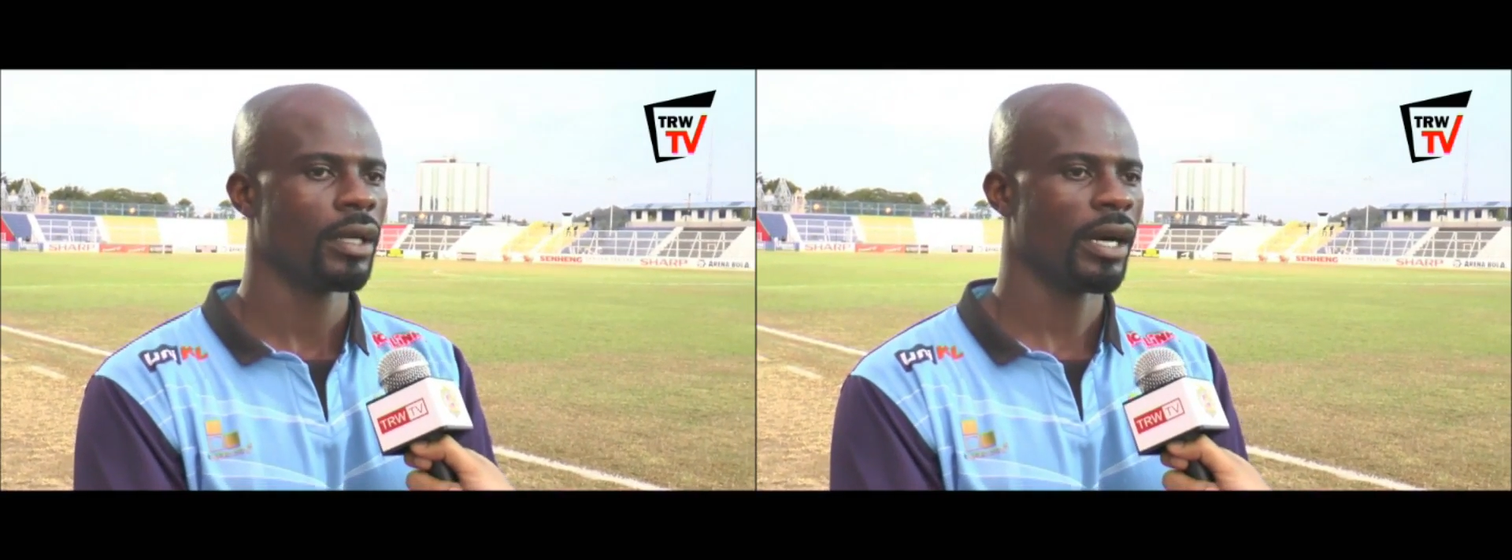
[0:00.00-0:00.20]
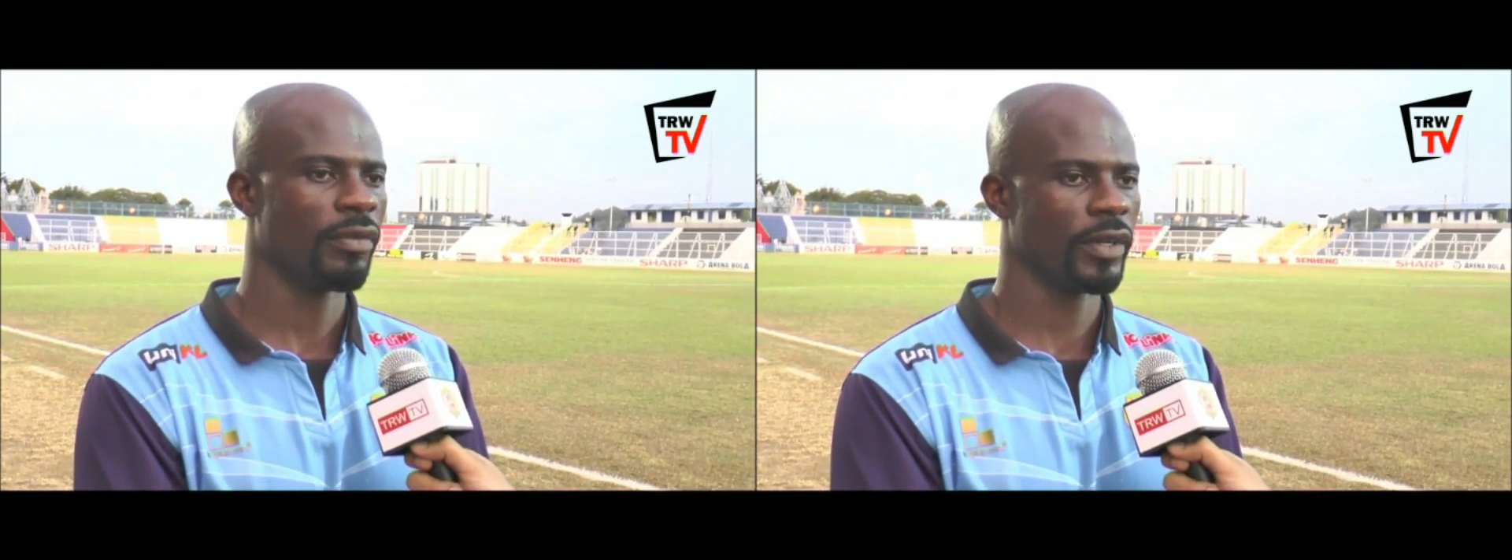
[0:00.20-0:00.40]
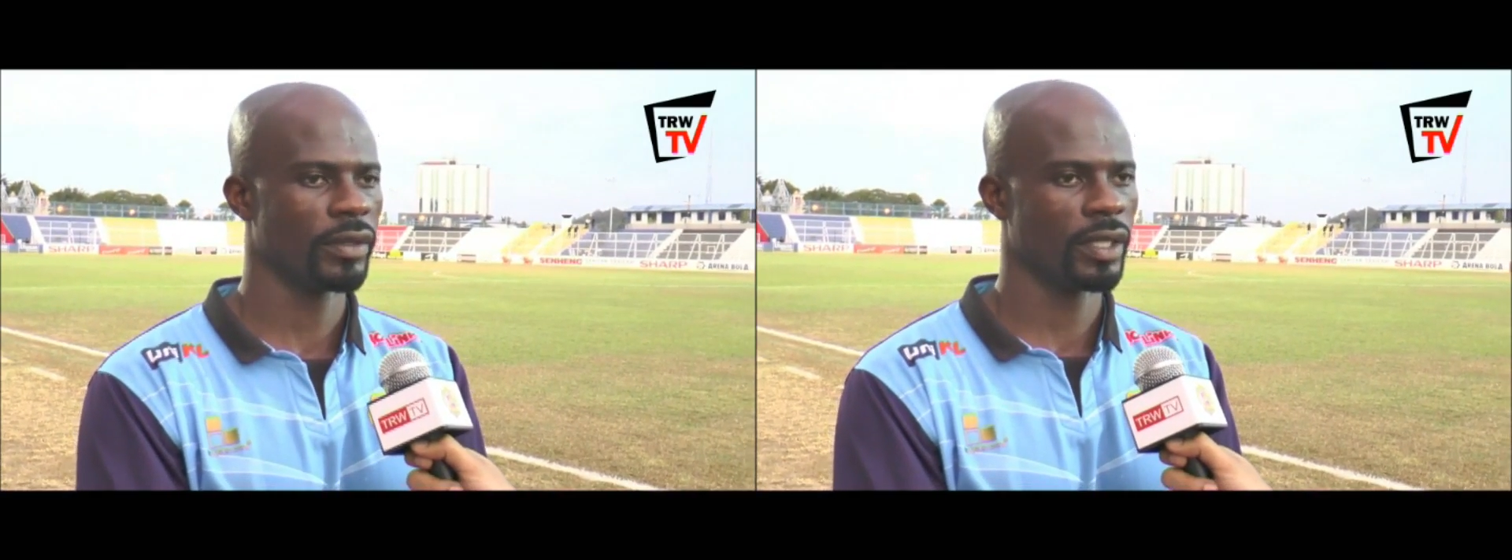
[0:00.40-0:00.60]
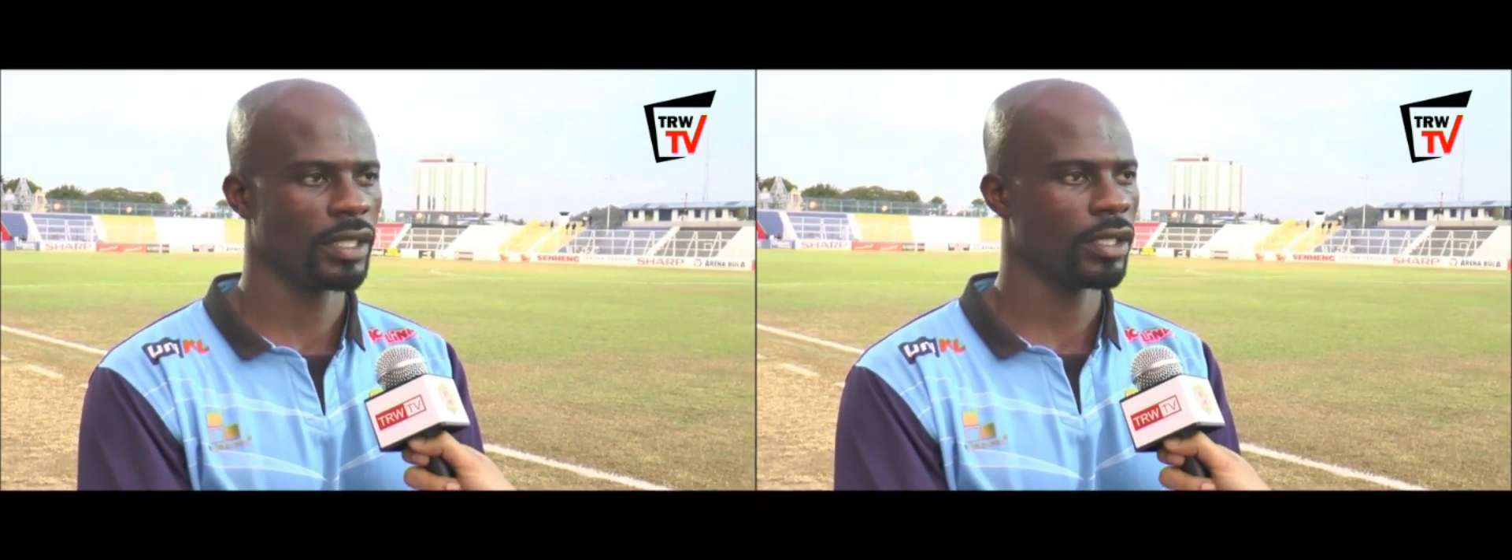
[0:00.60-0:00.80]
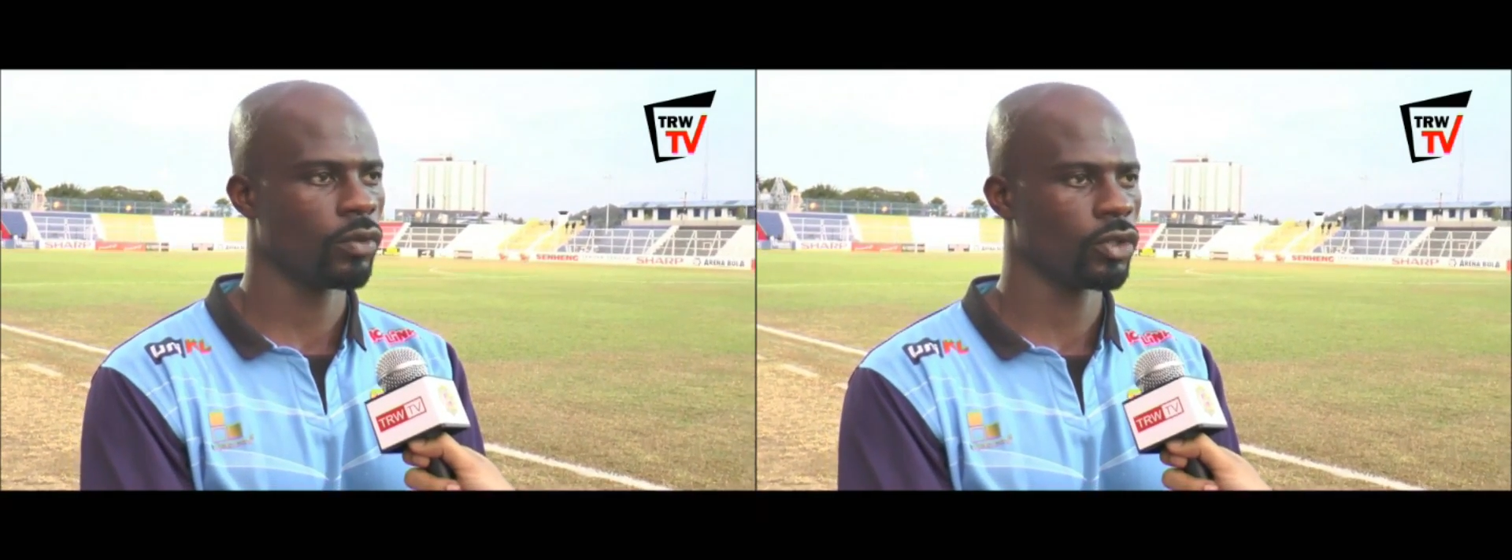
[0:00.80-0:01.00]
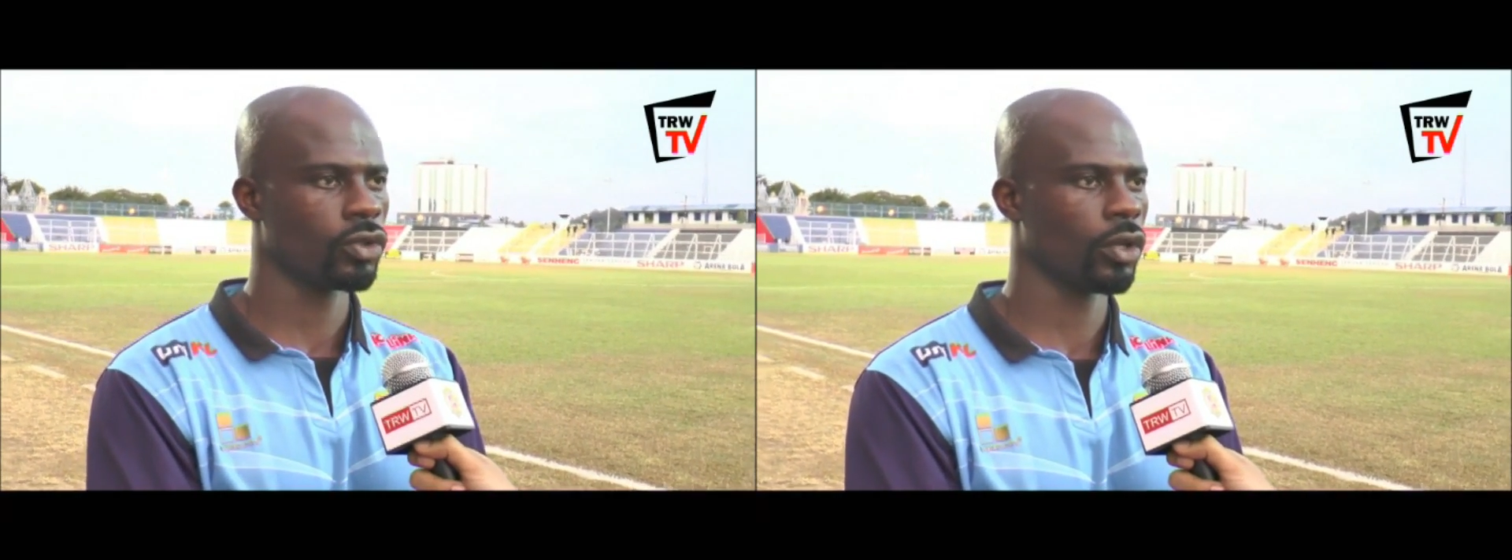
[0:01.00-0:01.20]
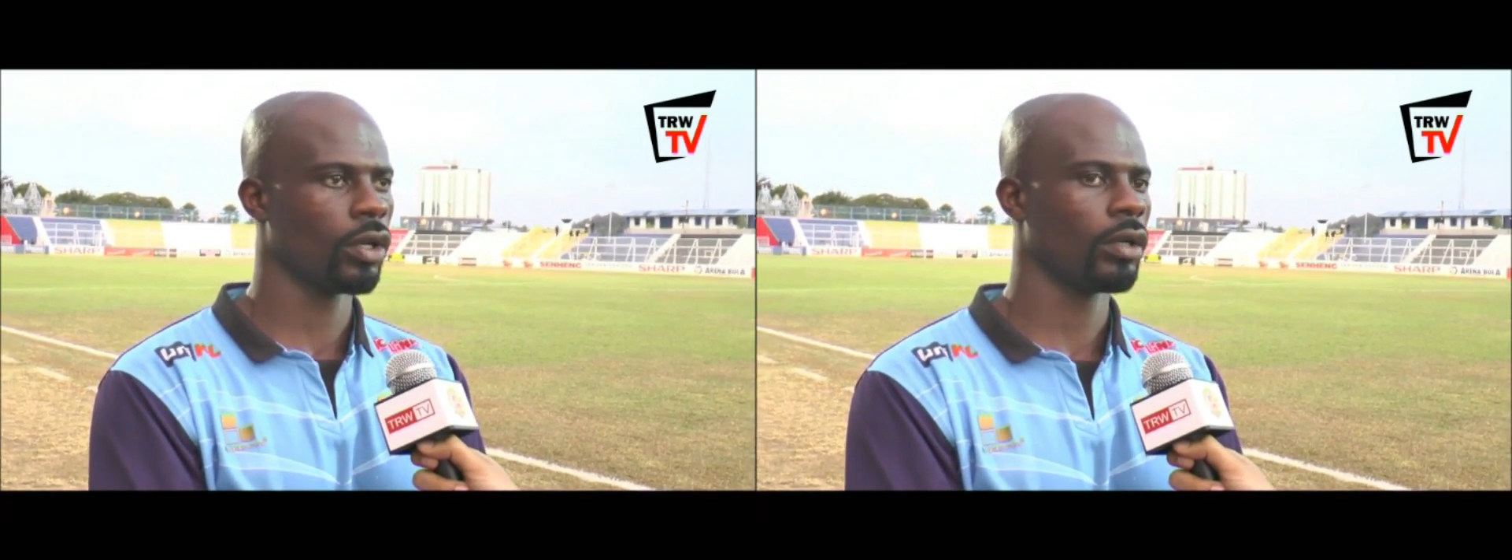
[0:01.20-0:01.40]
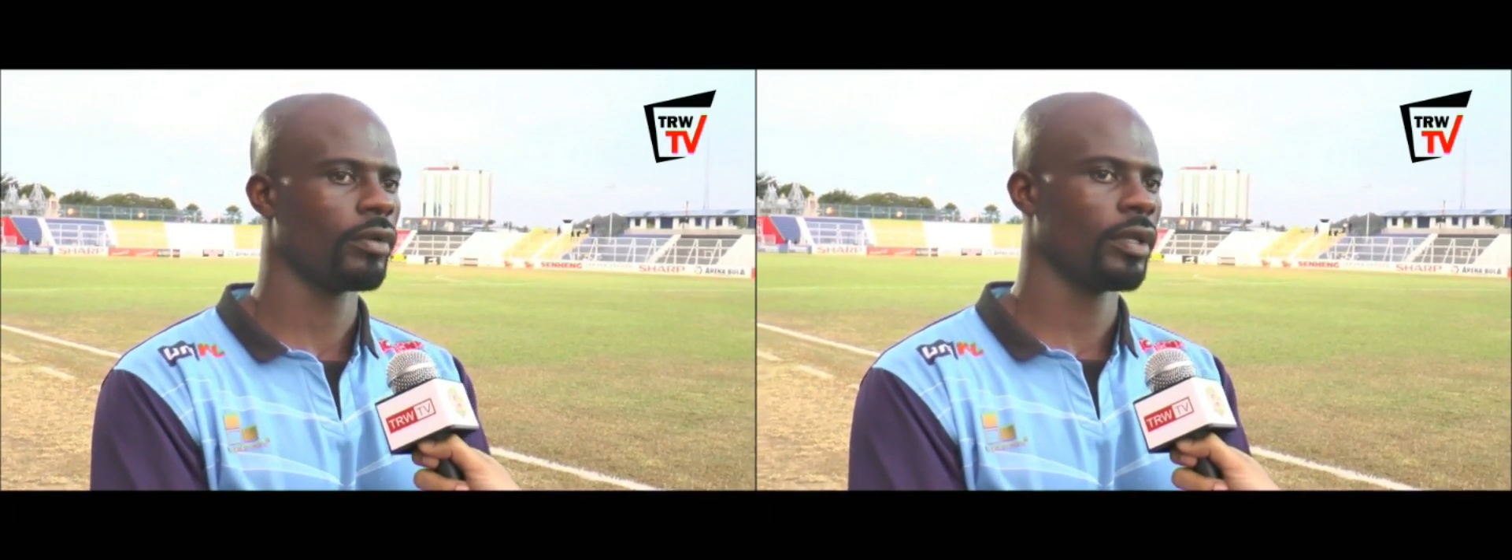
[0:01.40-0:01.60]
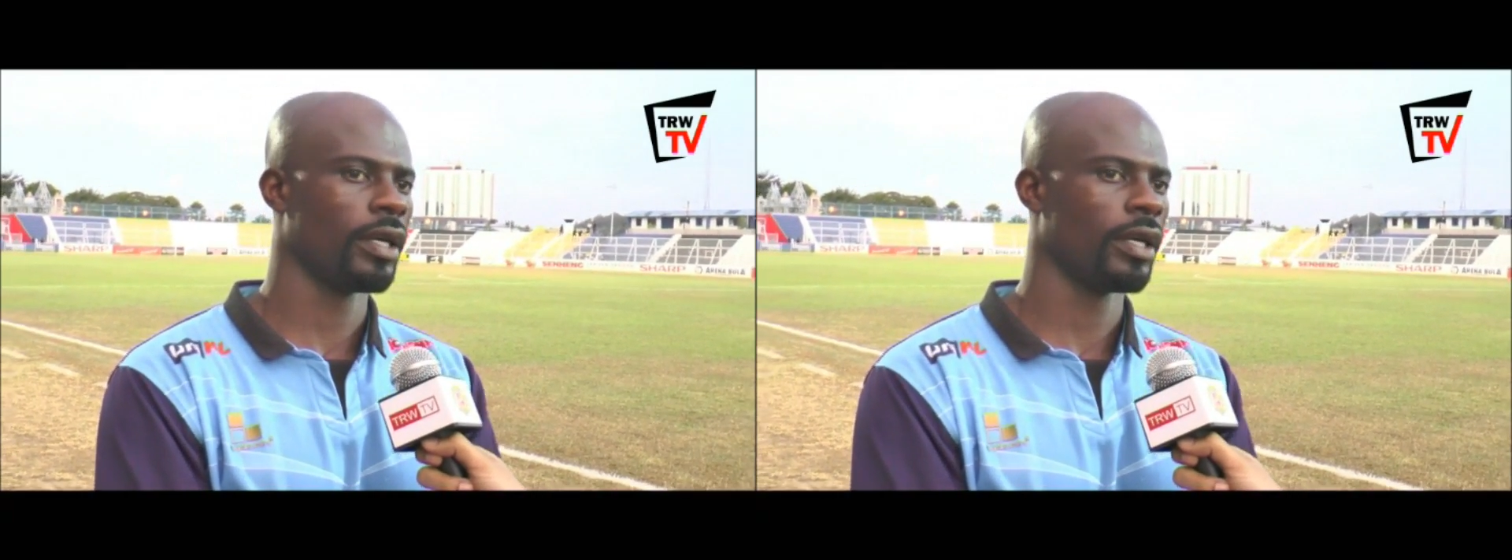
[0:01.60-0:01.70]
I felt that he was not